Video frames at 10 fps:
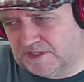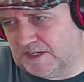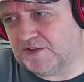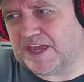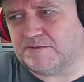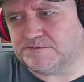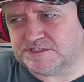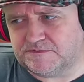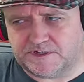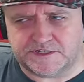Hello
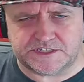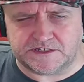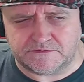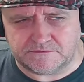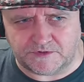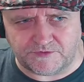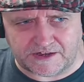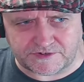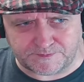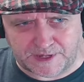Games, if you're listening, we're
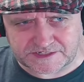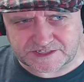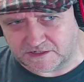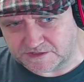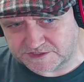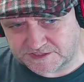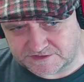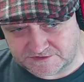out of pet slots.